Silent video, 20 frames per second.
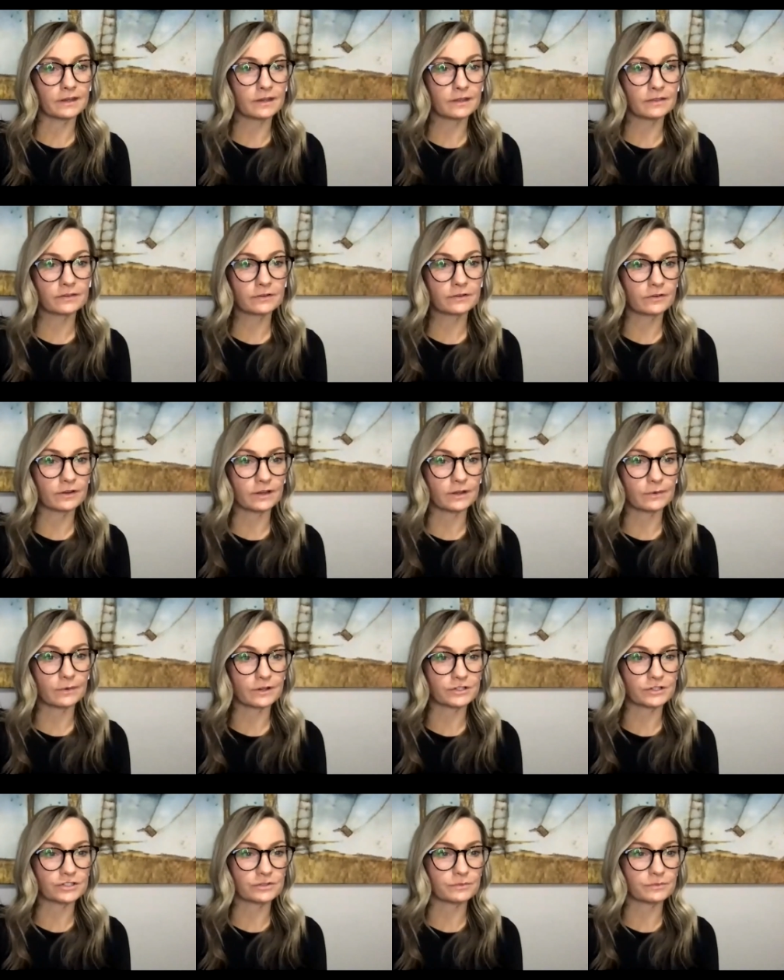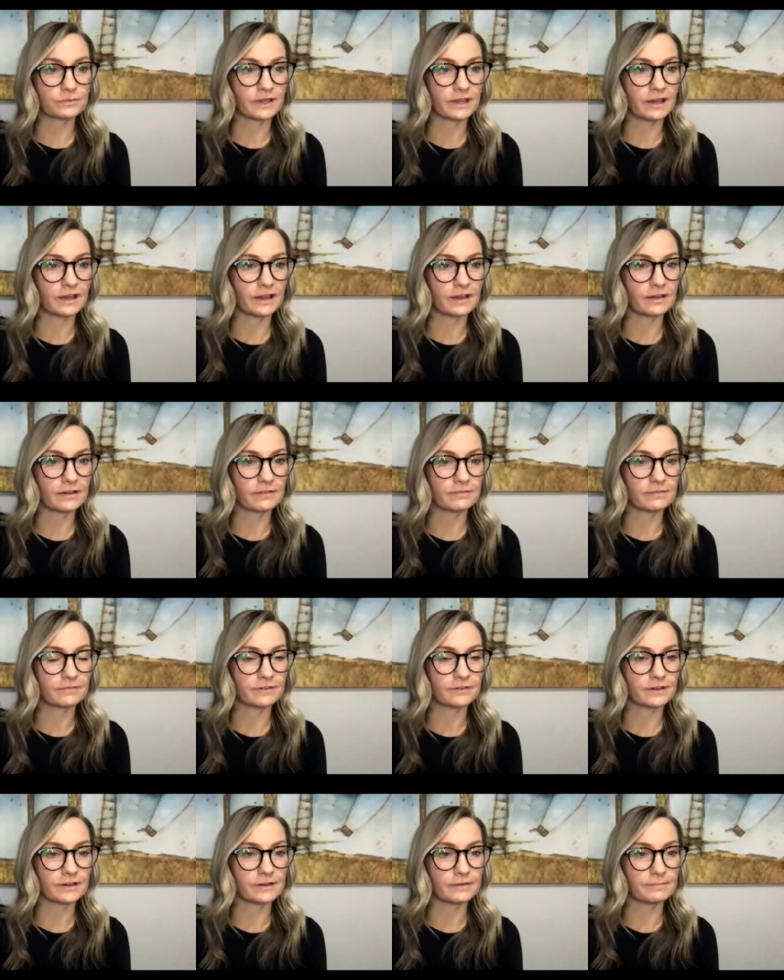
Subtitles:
another great question we have